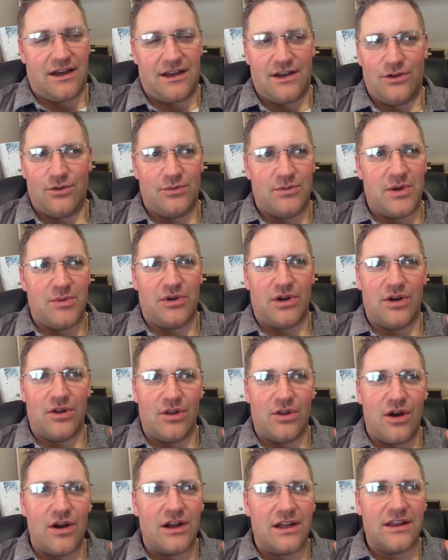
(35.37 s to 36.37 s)
don't remember
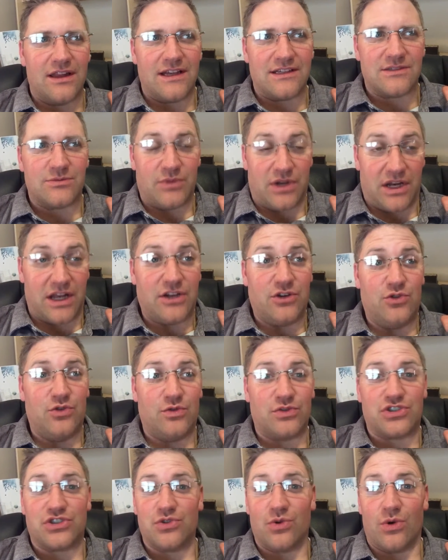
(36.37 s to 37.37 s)
how long it lasted, but I knew
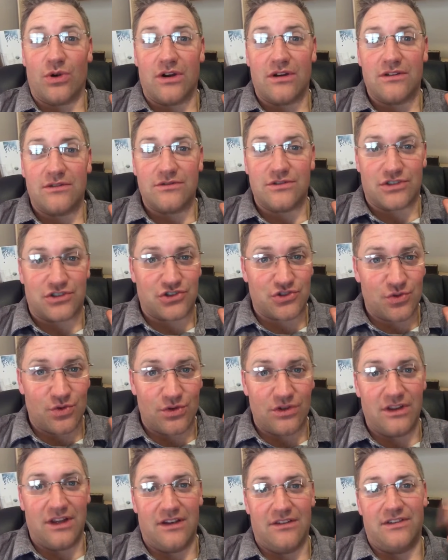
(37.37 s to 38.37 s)
it was short. It was a
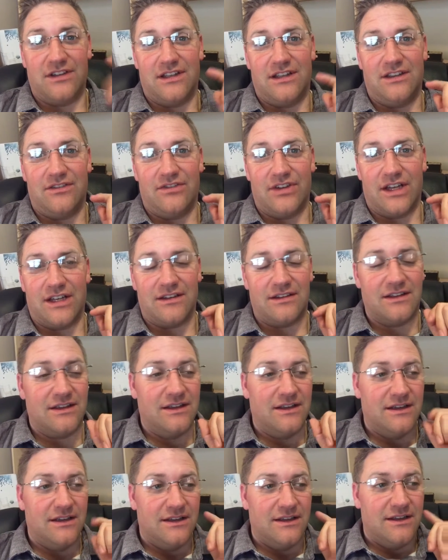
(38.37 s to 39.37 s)
short-lived event,
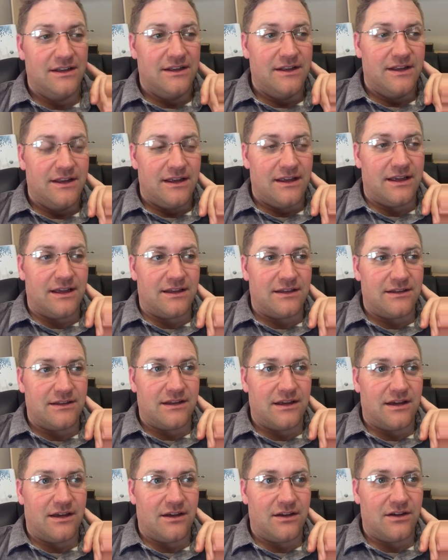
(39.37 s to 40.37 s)

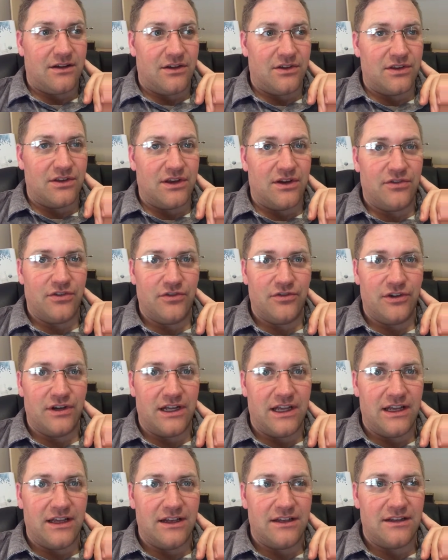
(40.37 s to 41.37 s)
and I'll never
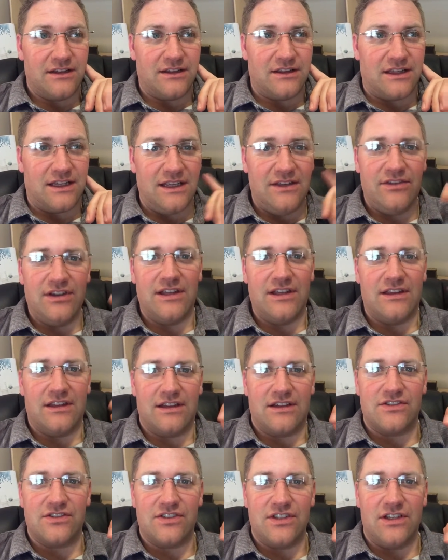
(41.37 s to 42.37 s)
forget leaving
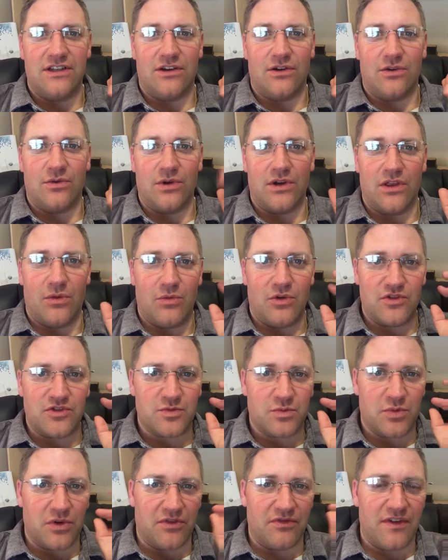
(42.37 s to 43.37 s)
the casino. One of the
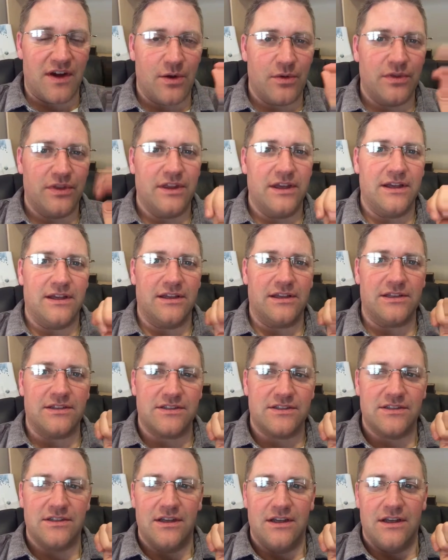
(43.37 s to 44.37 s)
most profound
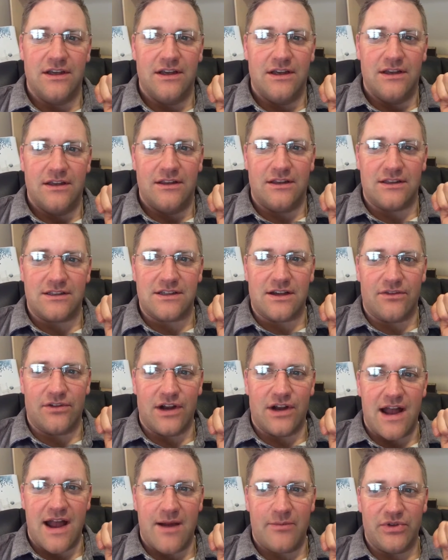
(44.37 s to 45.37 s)
things that's
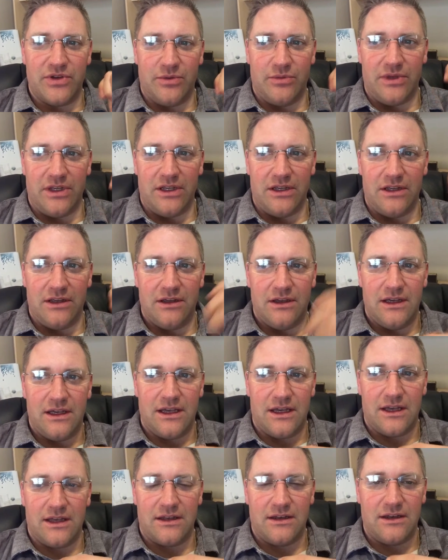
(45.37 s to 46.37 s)
ever happened to me,
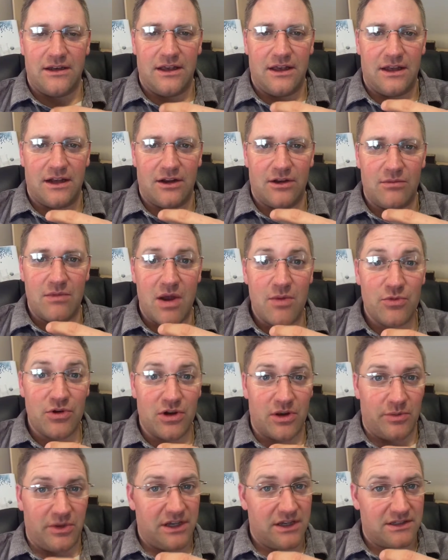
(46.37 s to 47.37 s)
and I
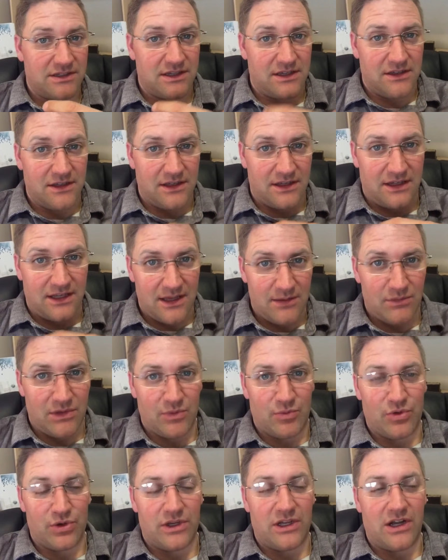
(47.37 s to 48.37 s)
remember it because it hit
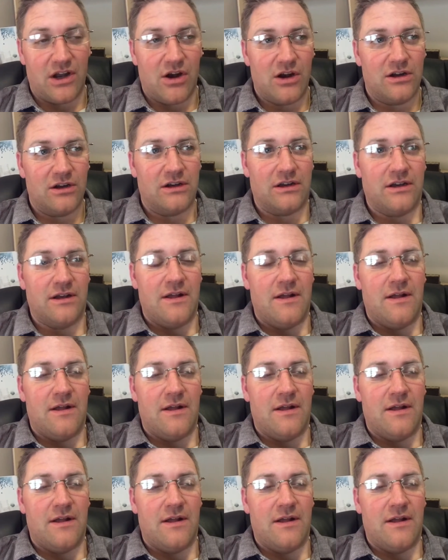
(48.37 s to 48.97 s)
me pretty hard.